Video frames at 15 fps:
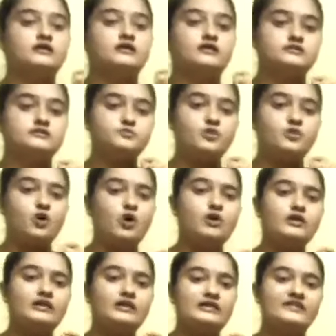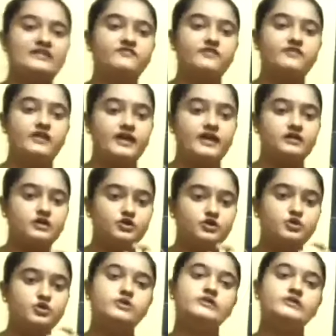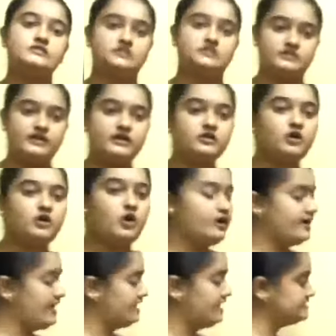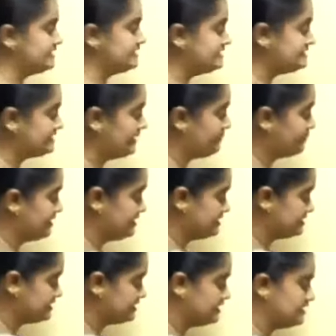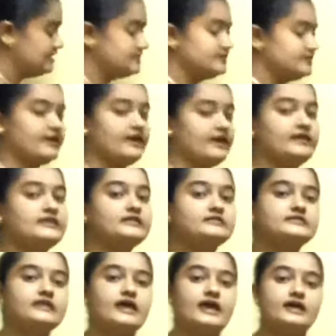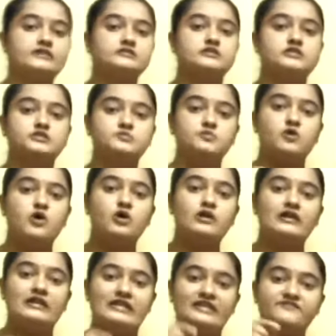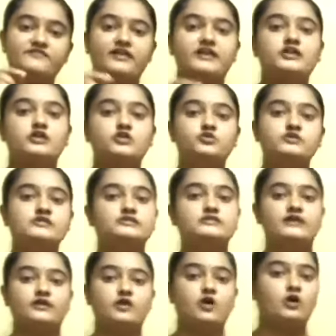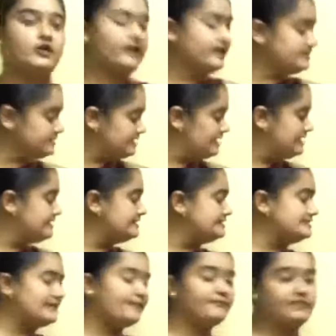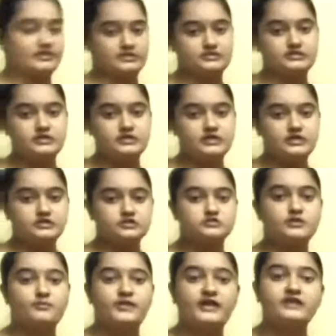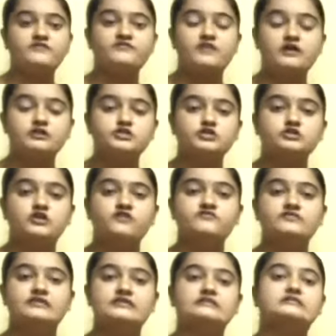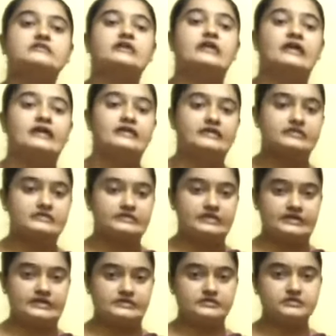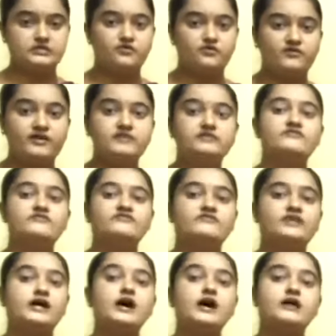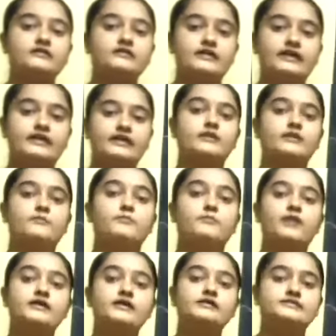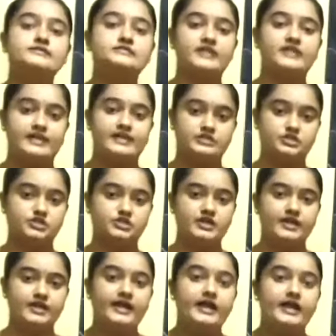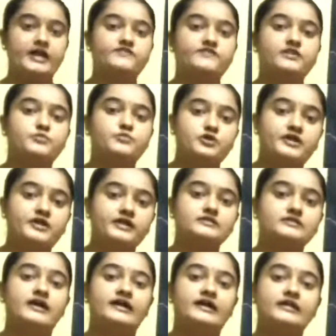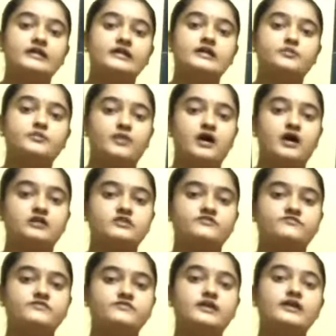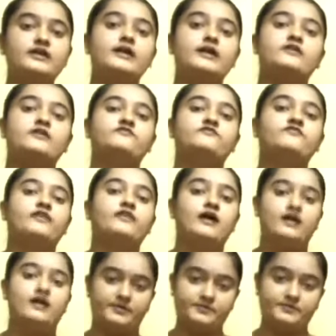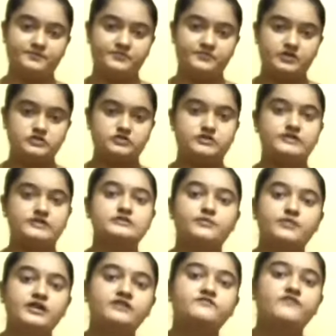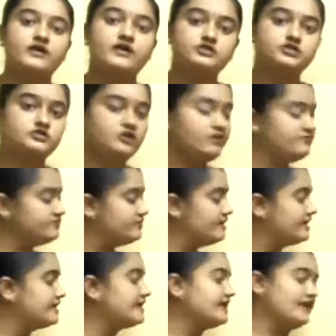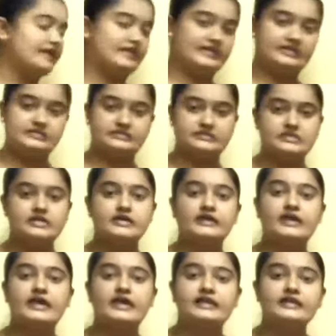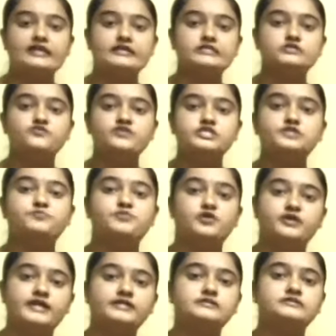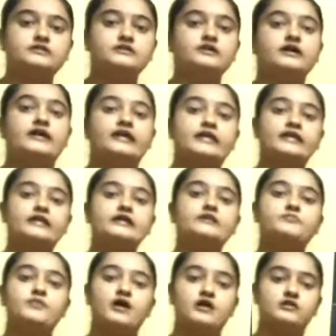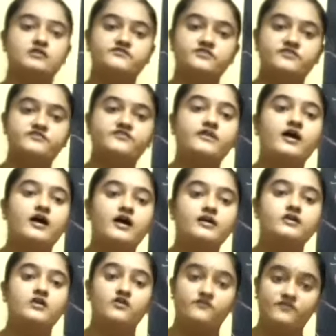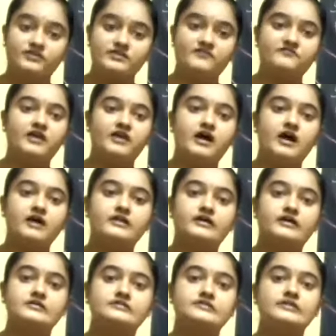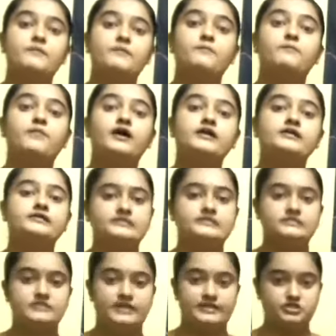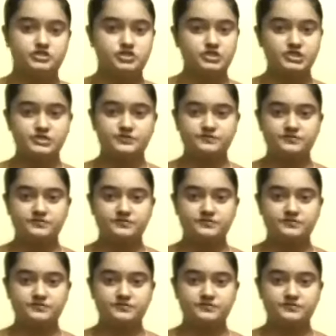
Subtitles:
small leaf-like units, they are called as sepals. The calyx has small leaf-like units, they are called as sepals. So the main function of these calyx is when the flower in bud stage, it will protect the inner part of the flower. So that is the main function of calyx. Calyx which protects the inner part of the flower when the flower is in bud stage.